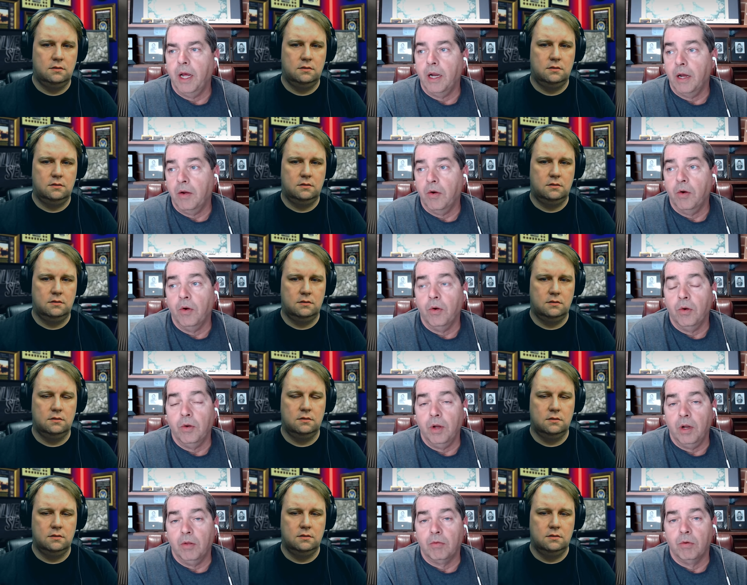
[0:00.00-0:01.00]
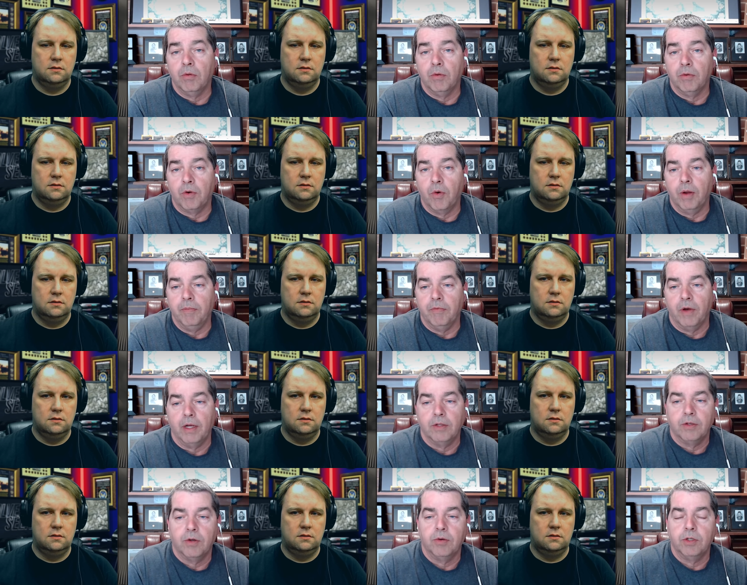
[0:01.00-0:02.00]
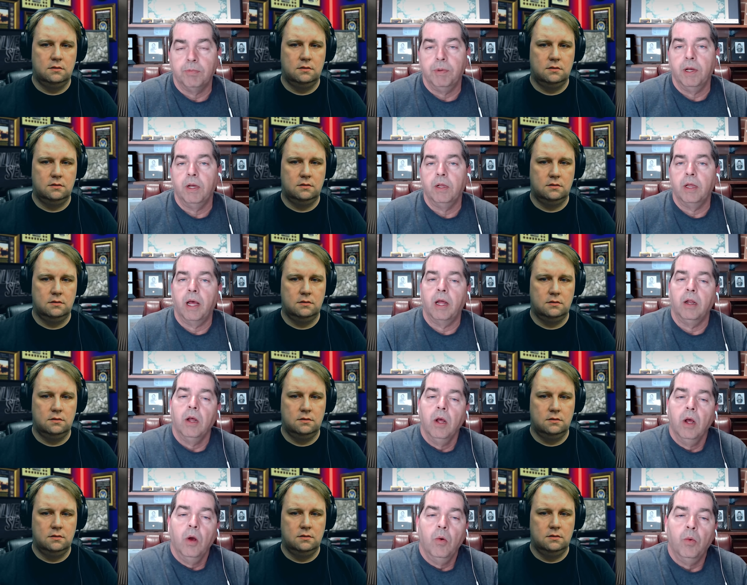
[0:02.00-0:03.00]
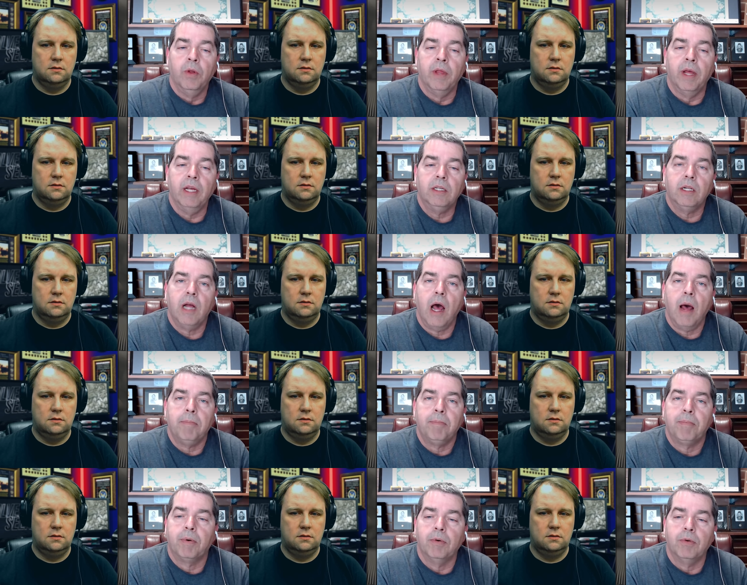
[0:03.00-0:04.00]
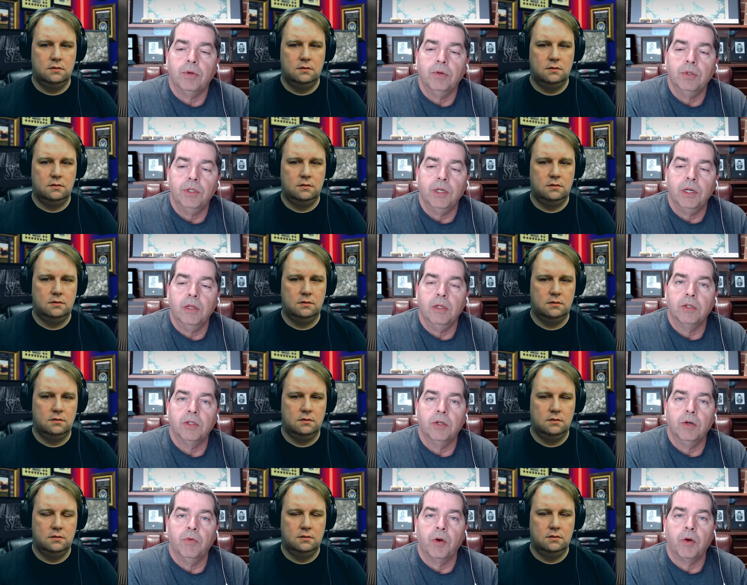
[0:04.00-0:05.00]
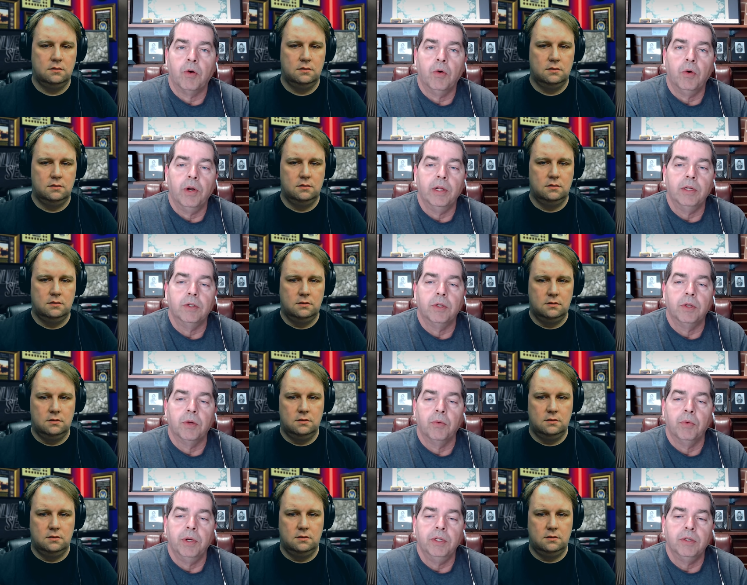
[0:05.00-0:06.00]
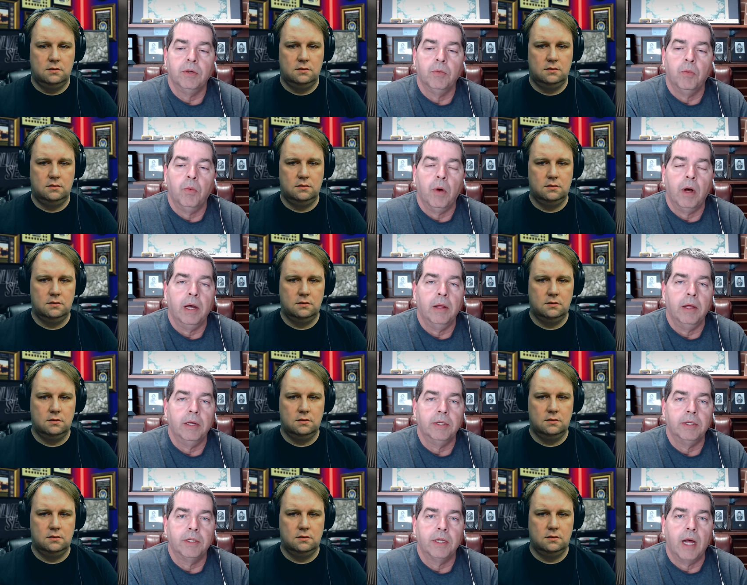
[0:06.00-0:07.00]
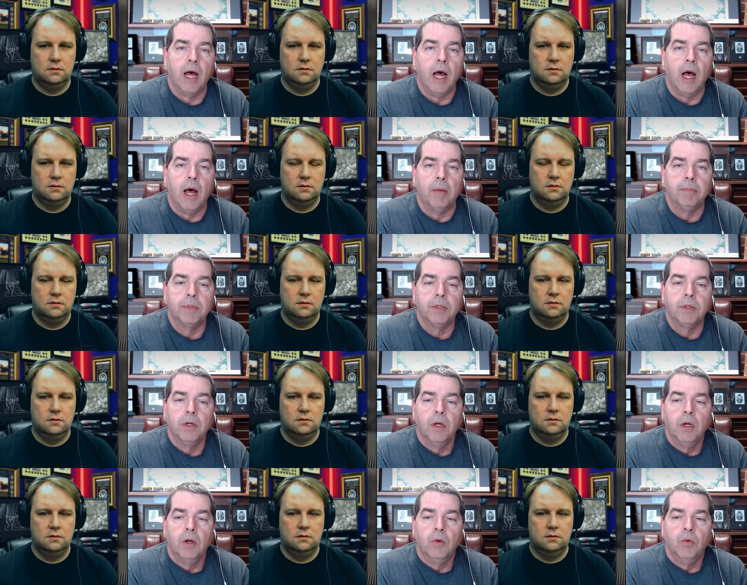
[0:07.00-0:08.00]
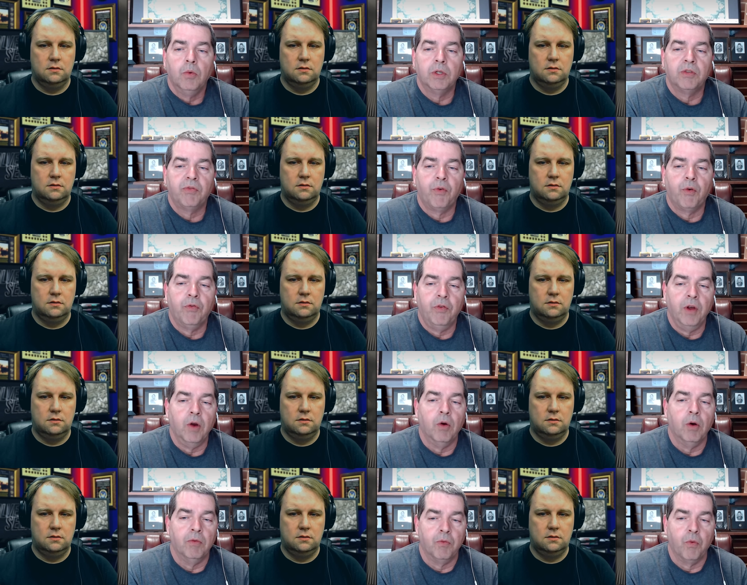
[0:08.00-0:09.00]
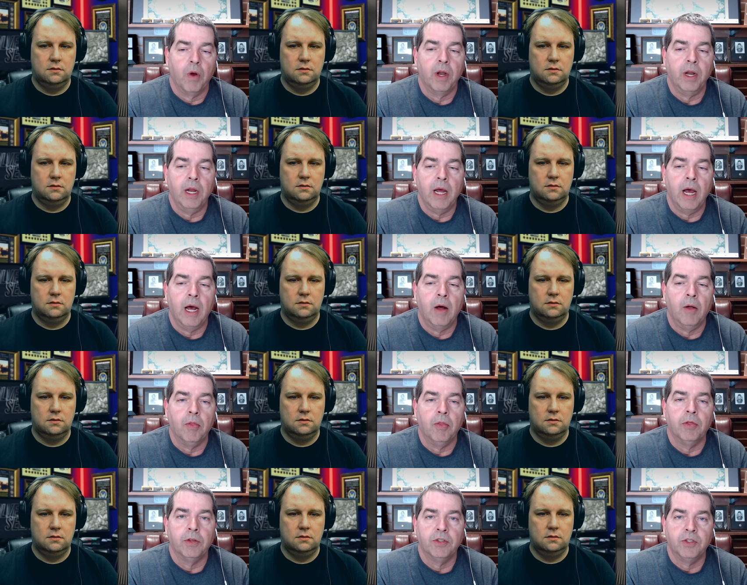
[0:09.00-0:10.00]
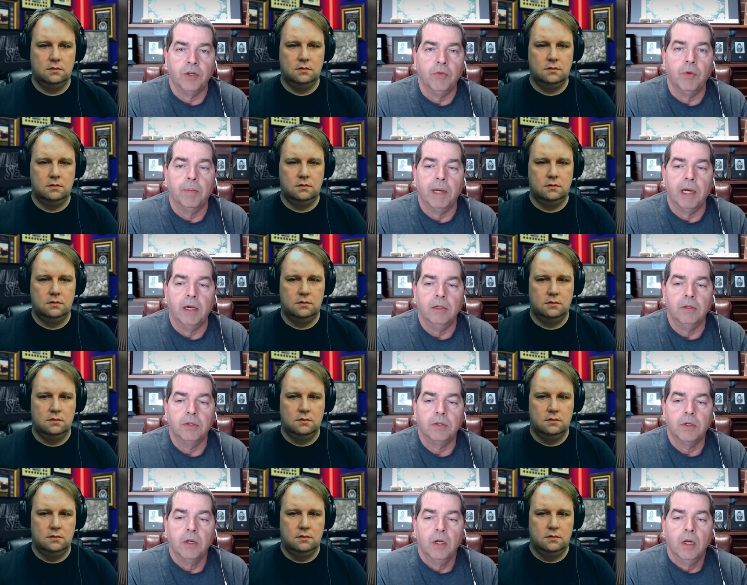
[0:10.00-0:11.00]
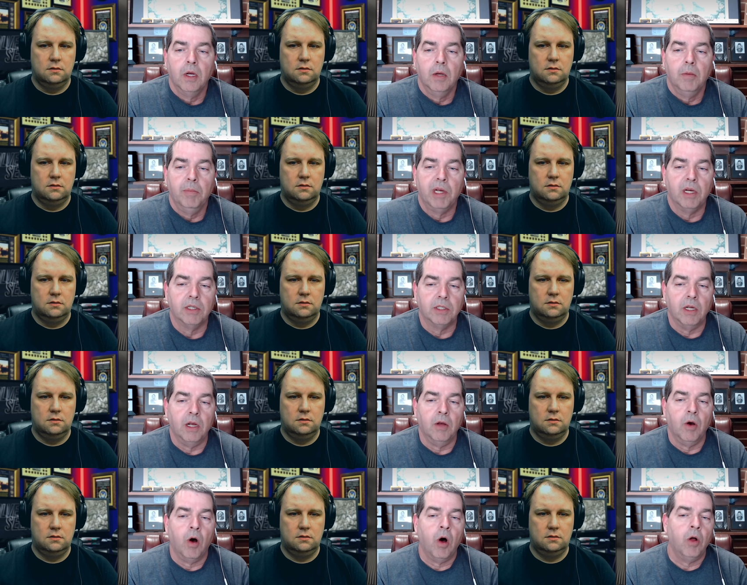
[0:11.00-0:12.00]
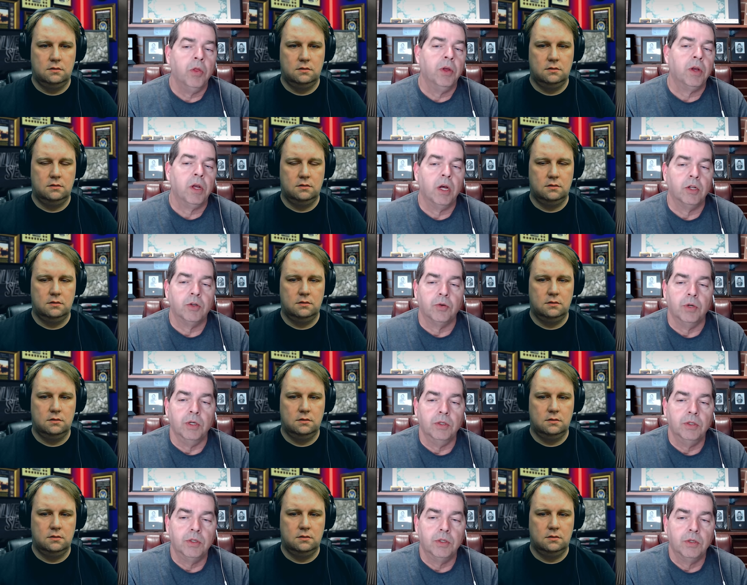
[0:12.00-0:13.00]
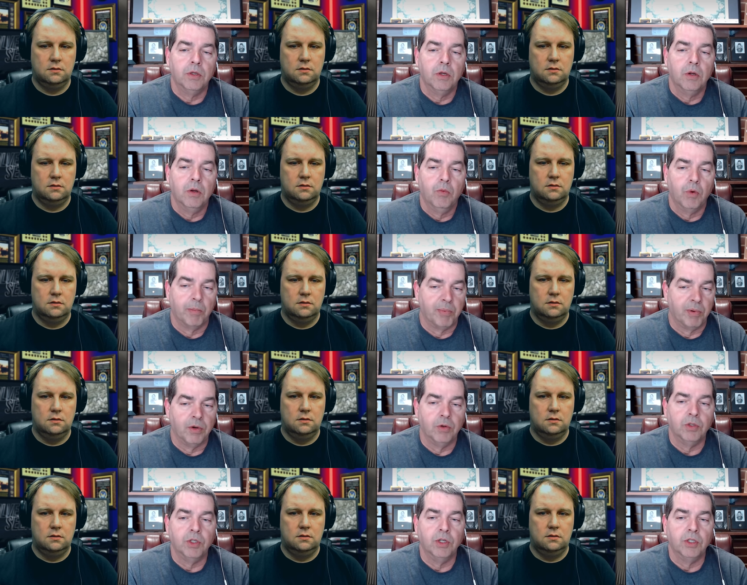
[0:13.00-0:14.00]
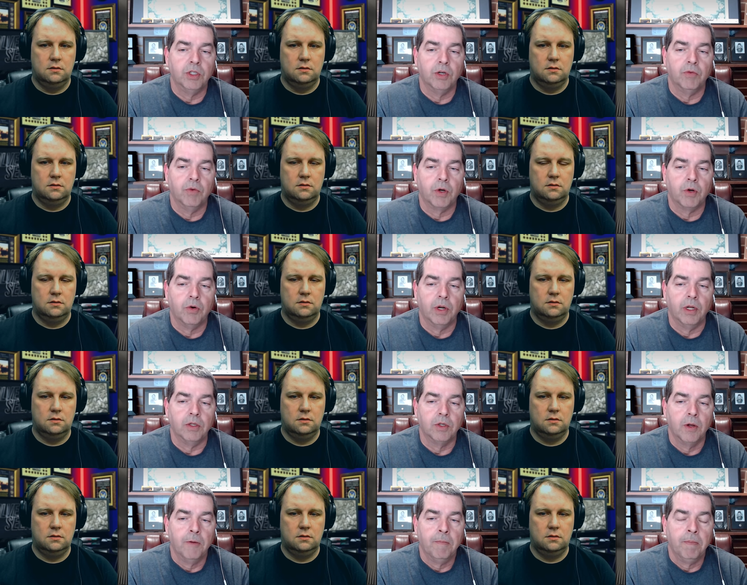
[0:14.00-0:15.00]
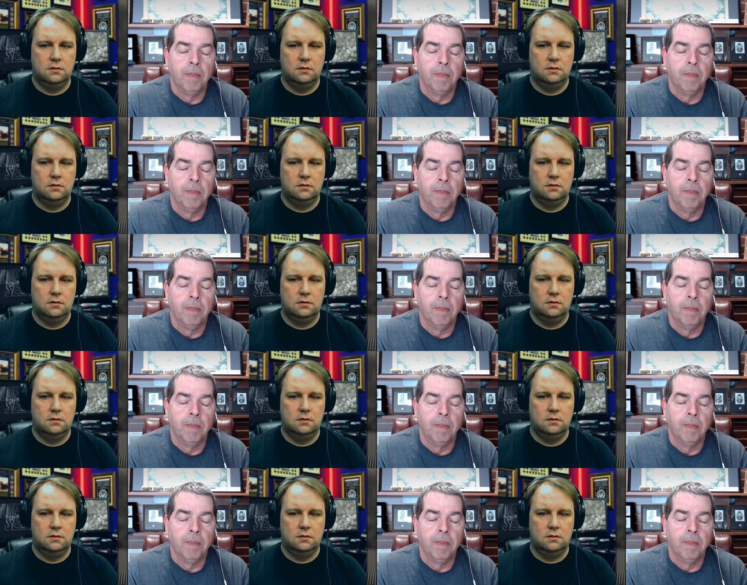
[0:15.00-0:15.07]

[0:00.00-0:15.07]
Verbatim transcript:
Speaker 1: and I heard through the grapevine, so to speak, that when they stopped producing the silver coinage, the reason why they stopped was for fear of running out the silver mines, because all the countries were producing silver coinage.